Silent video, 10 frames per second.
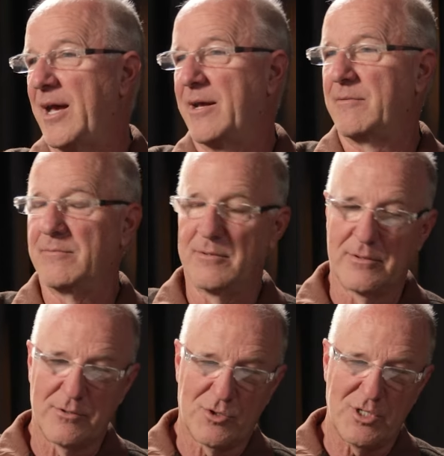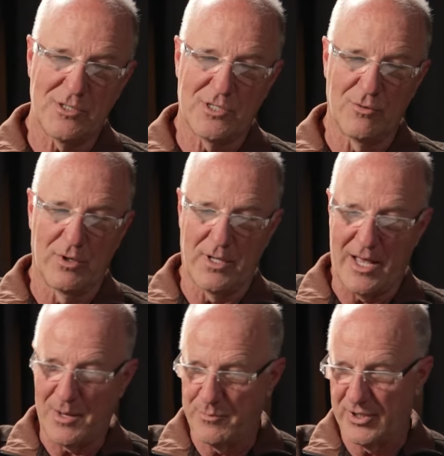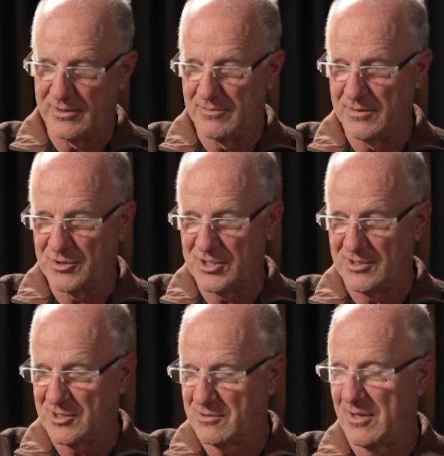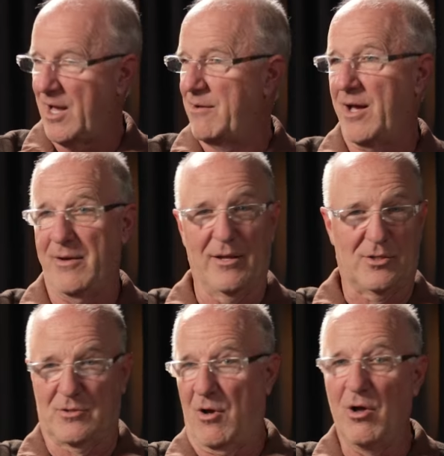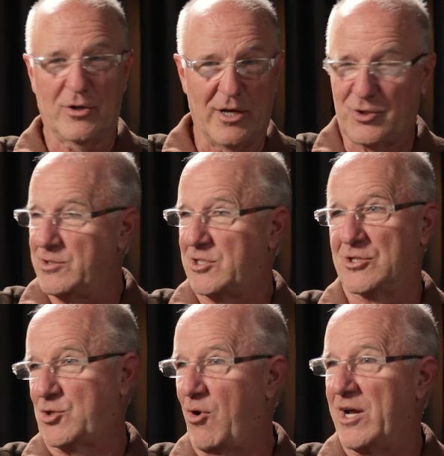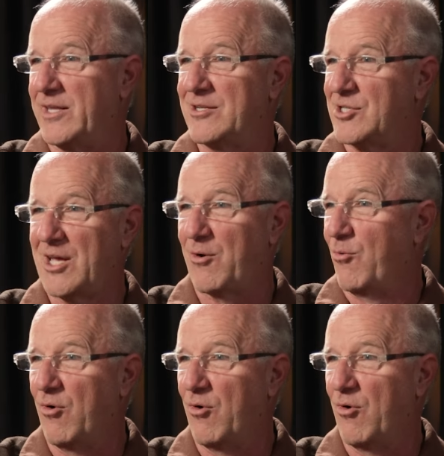And she's doing that, but it's the whole country's destroyed. They just had a